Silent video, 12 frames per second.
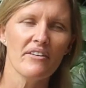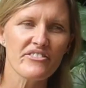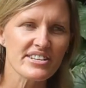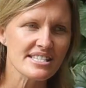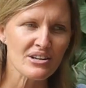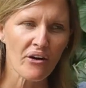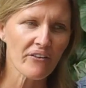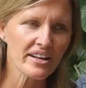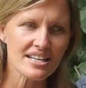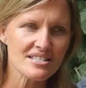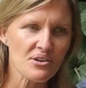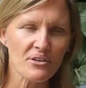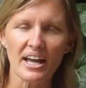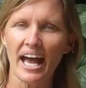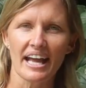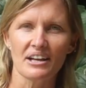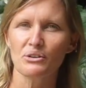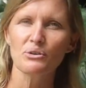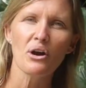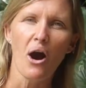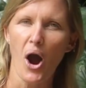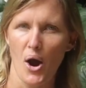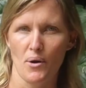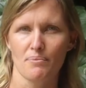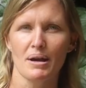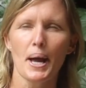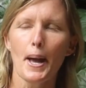If it's not, then it's okay. You go home.